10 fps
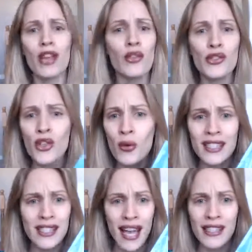there's no
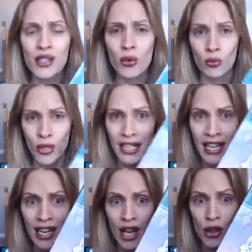sense
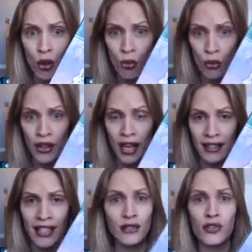reading the whole thing.
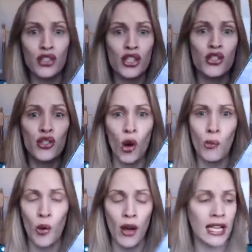Like there's just no
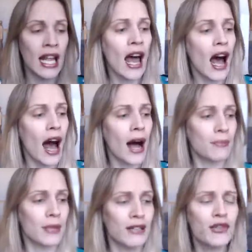point.
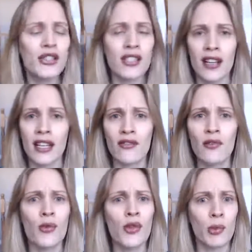If you're studying
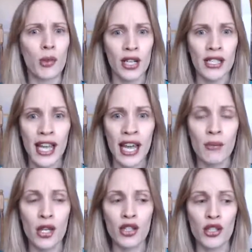for the board
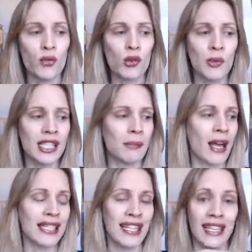exam, you will be
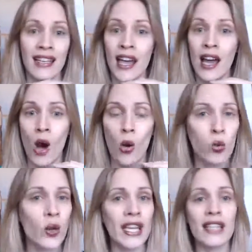spending
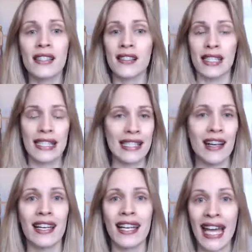weeks
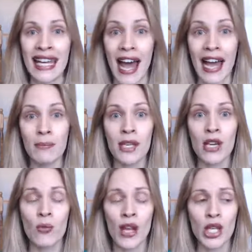studying
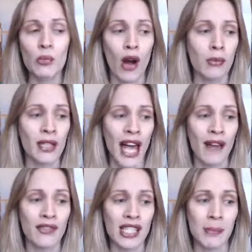anatomy when you probably
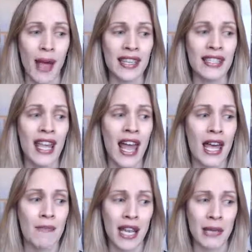have to spend
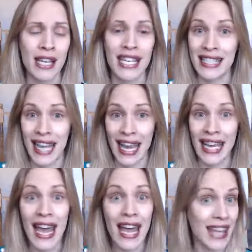maybe a
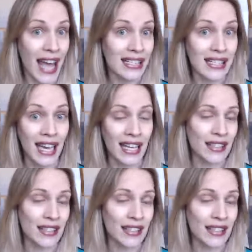day and that's it.